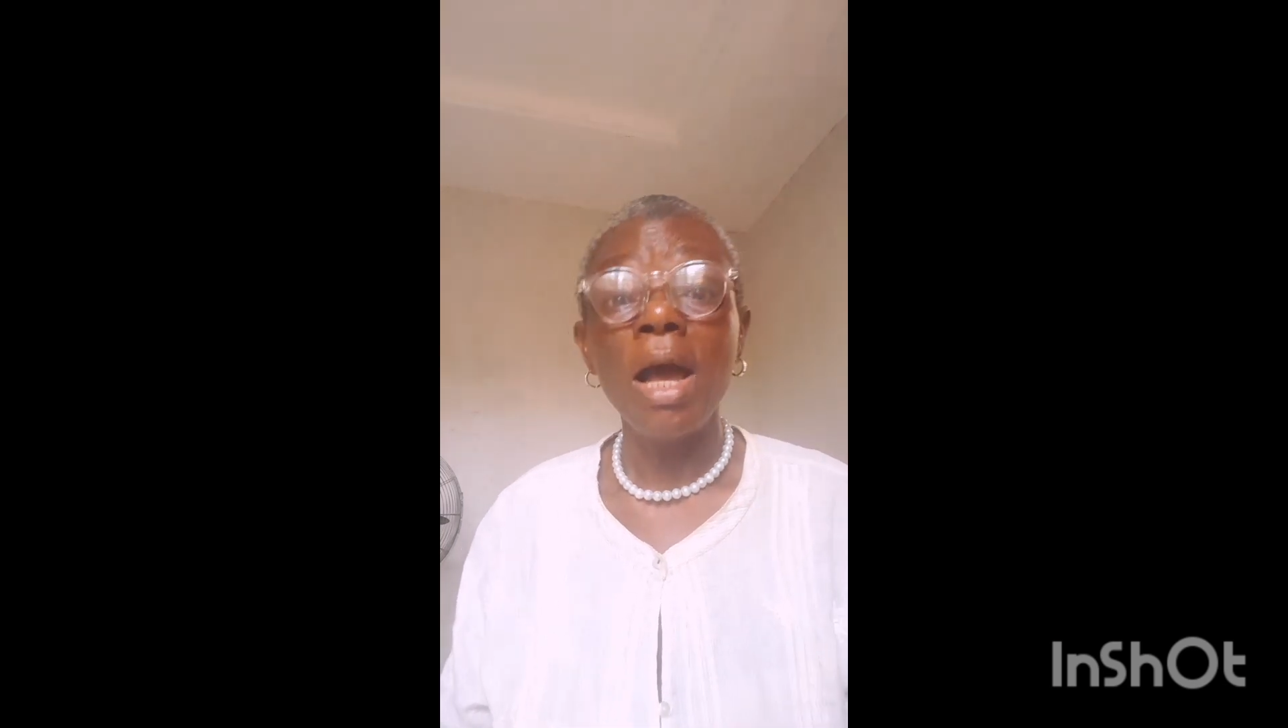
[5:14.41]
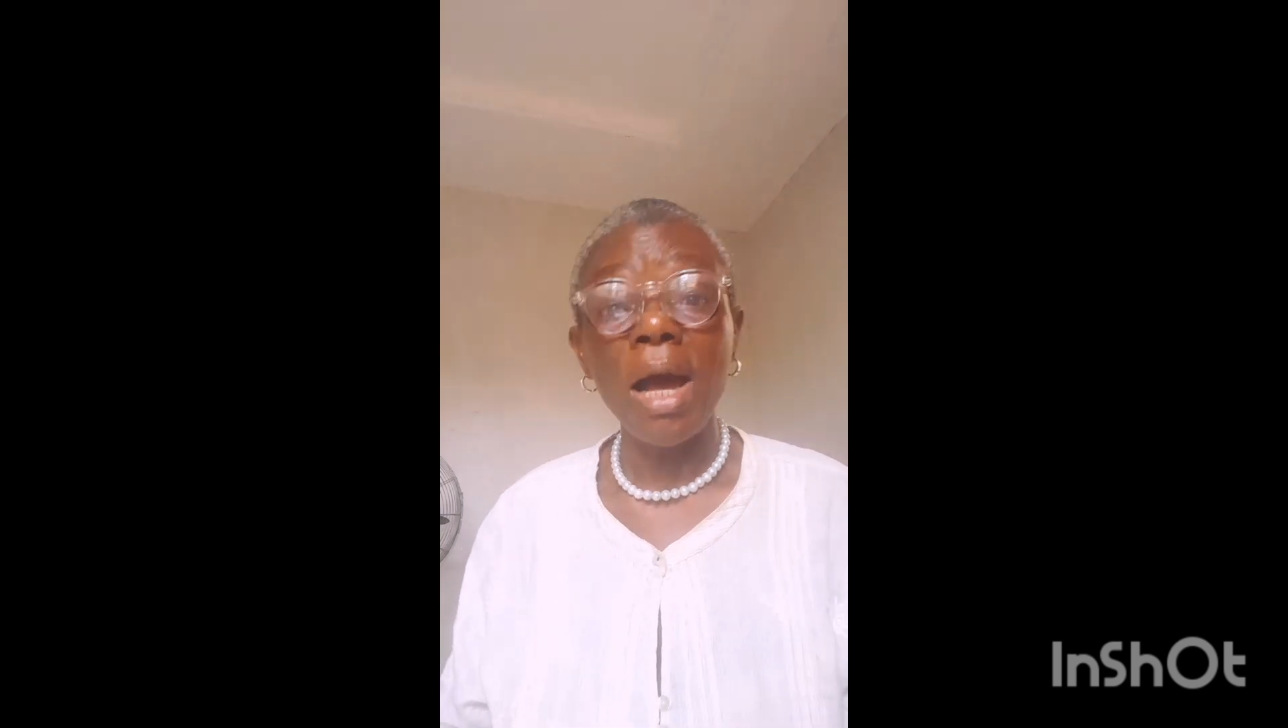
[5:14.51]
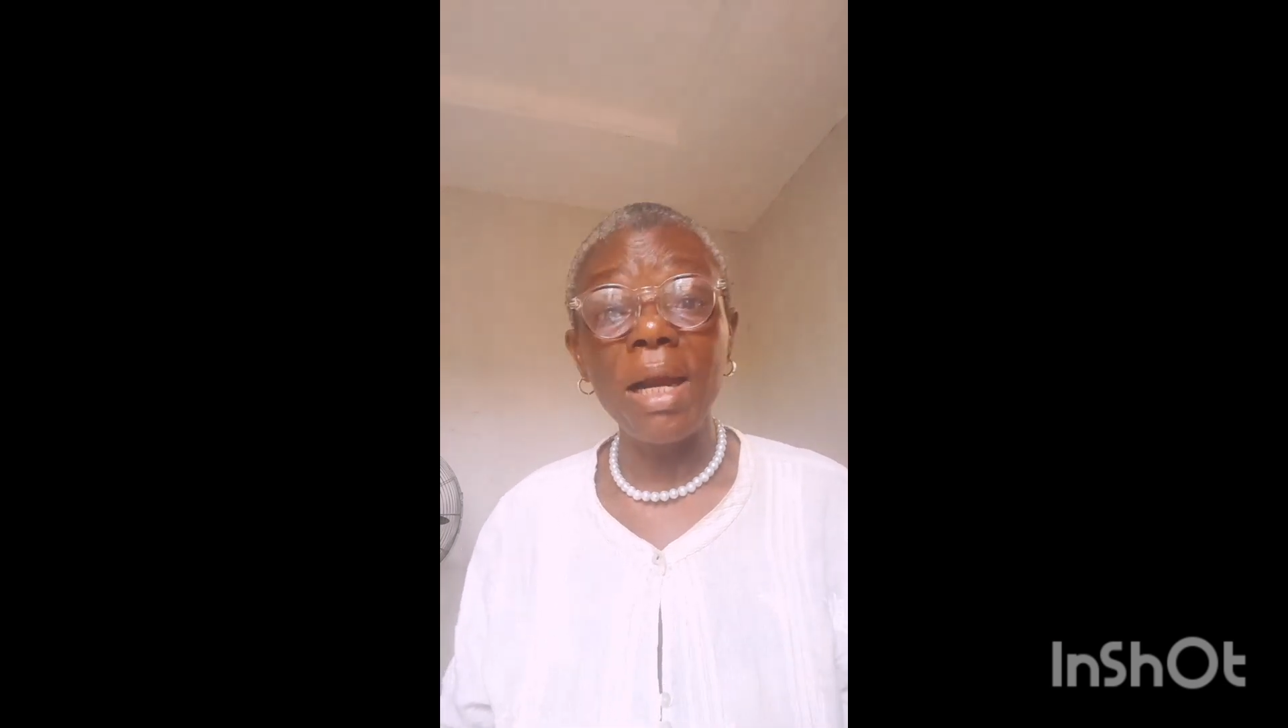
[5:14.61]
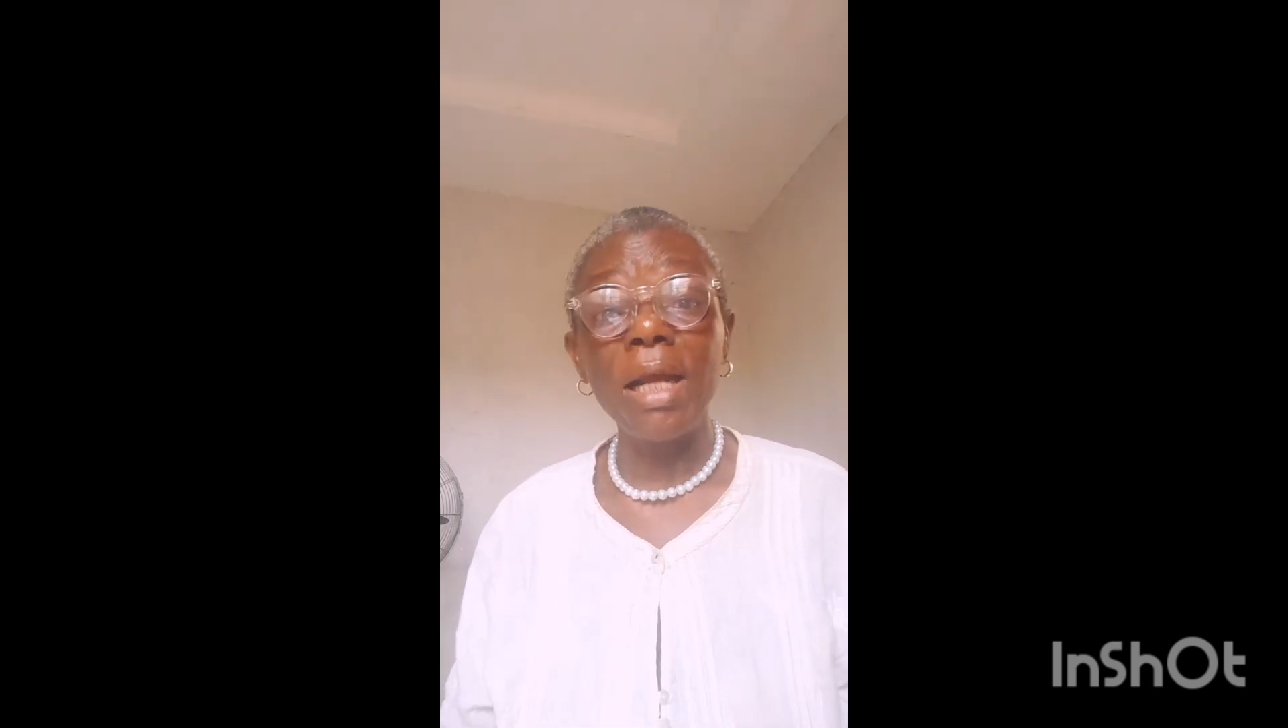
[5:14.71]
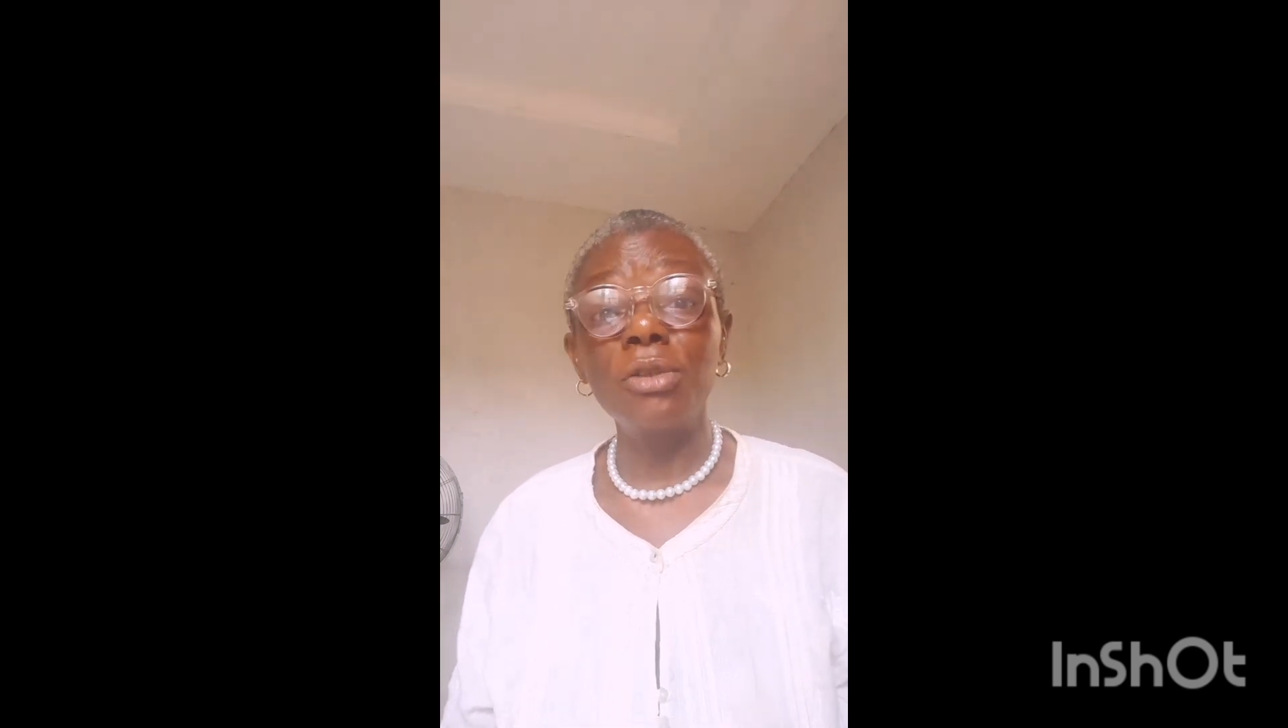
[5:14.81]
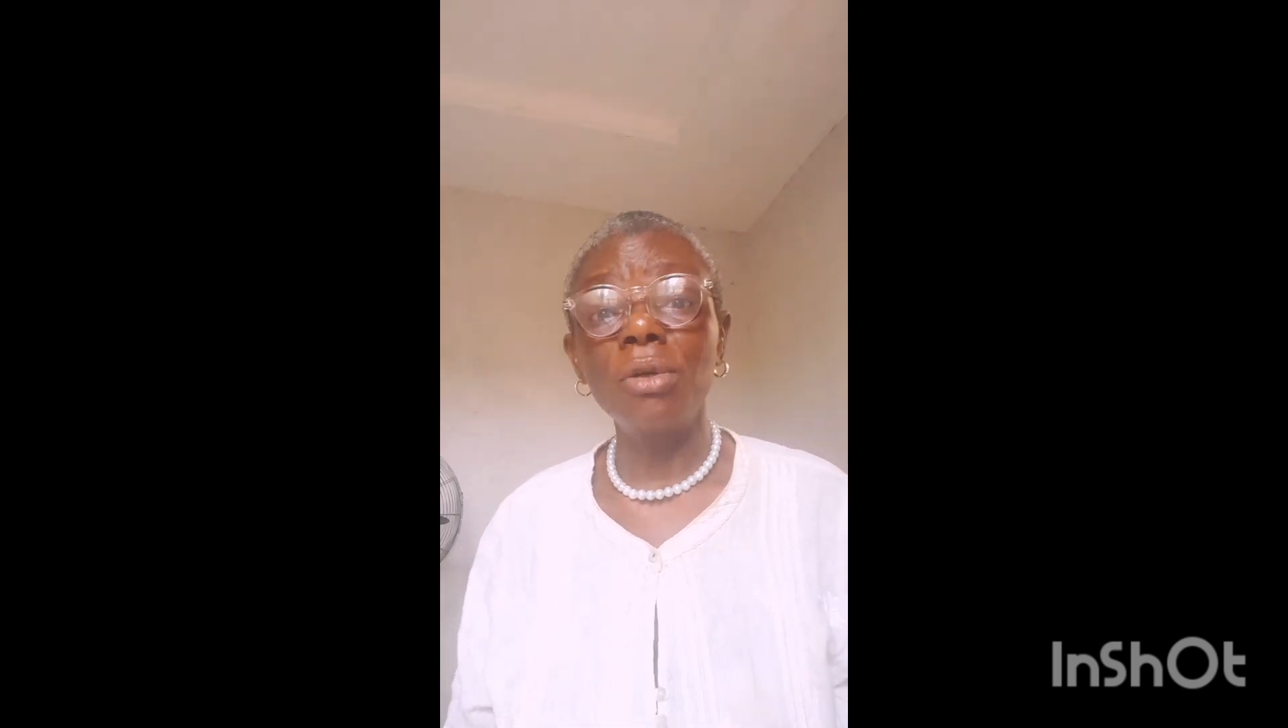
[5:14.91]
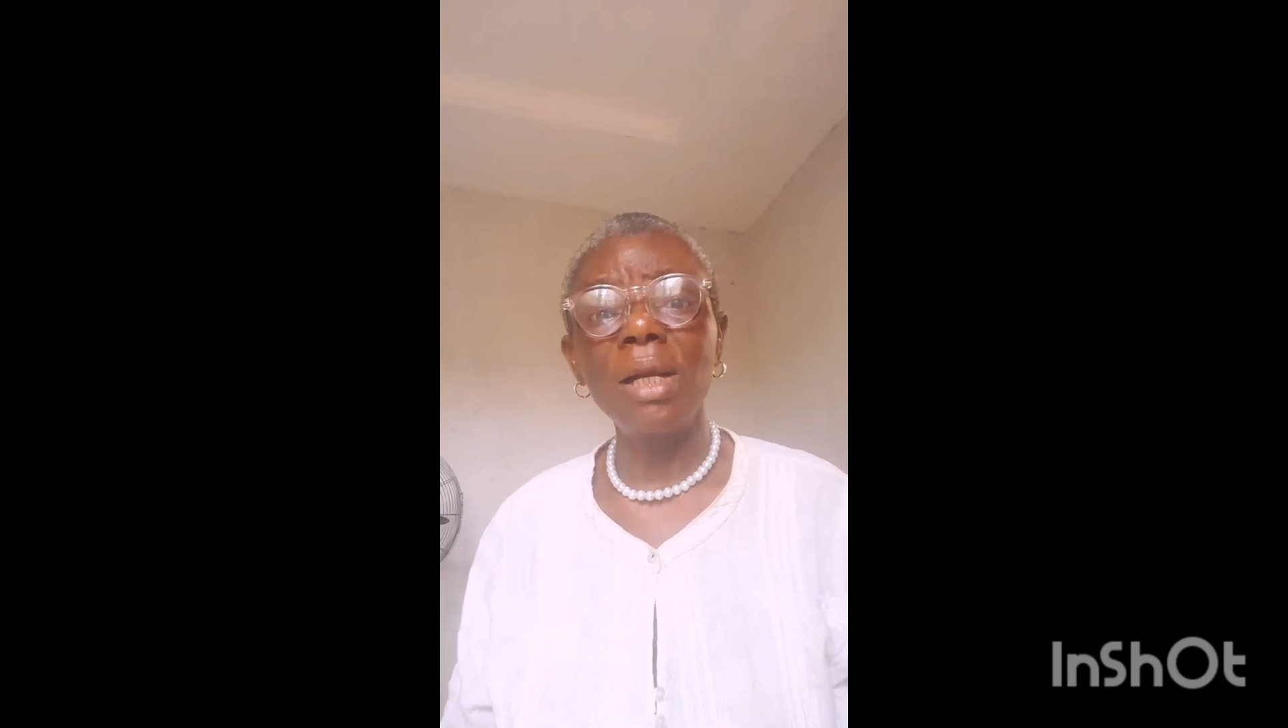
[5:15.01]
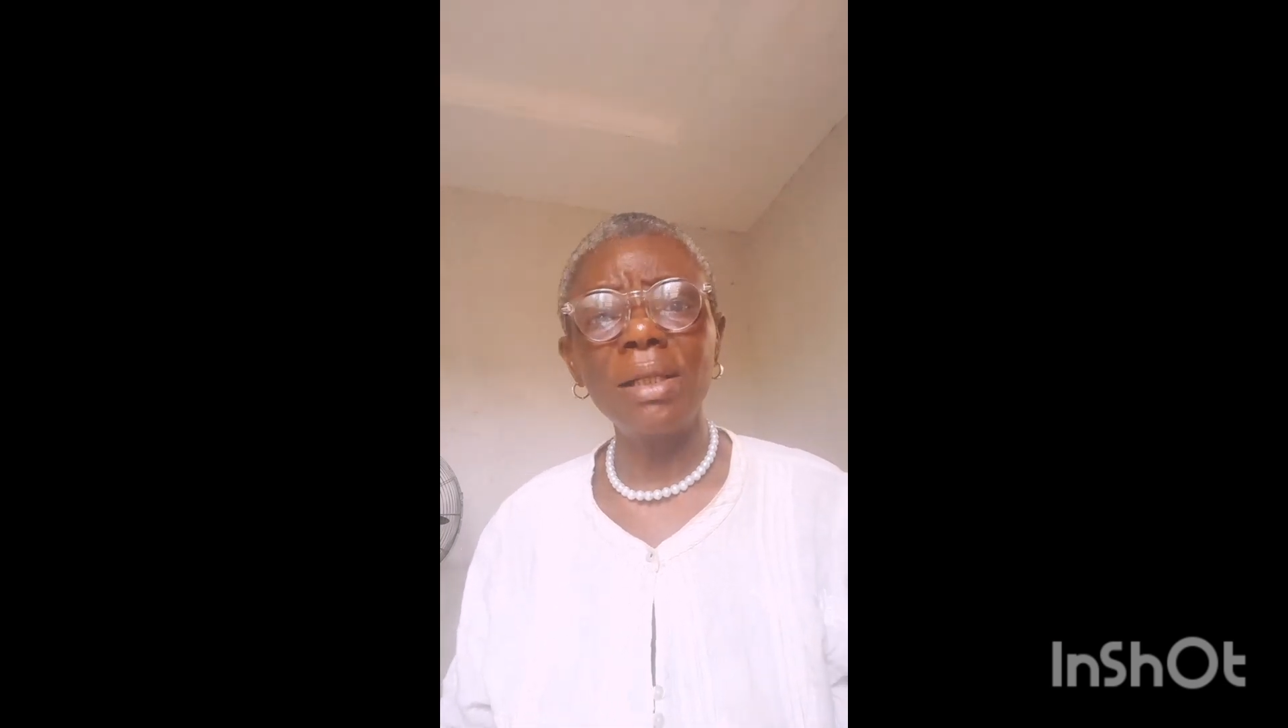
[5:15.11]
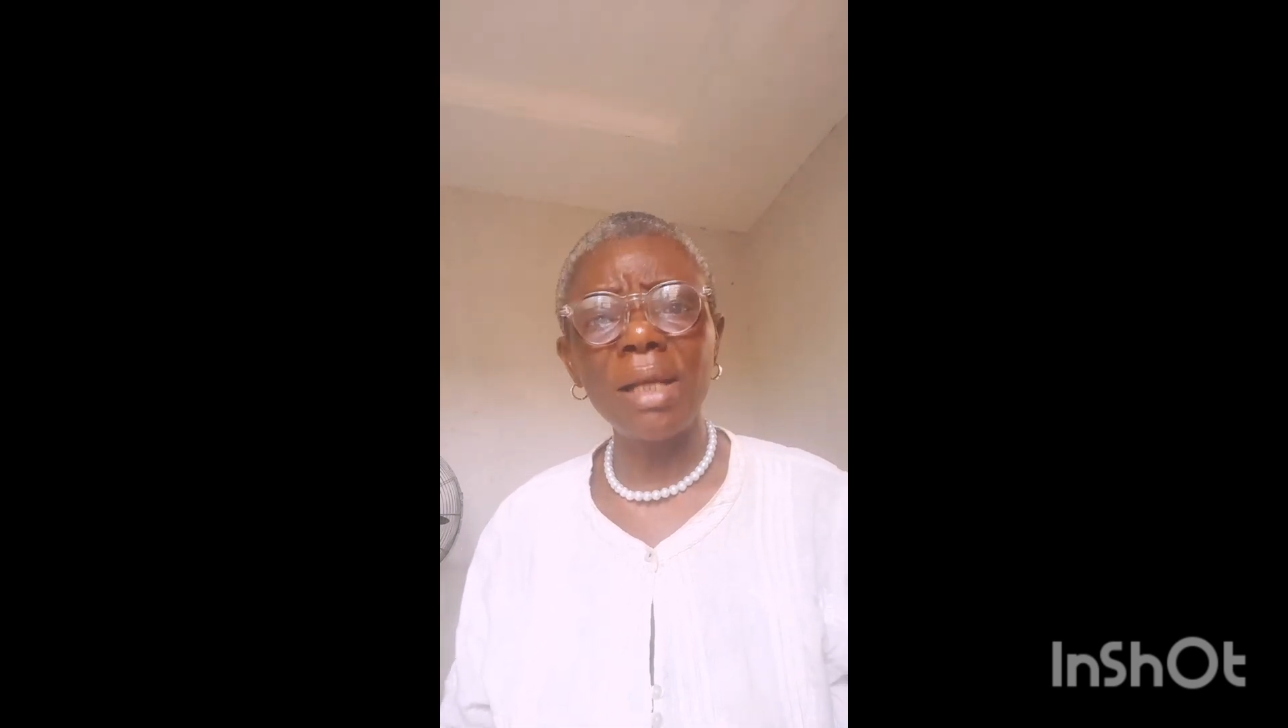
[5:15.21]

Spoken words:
And at other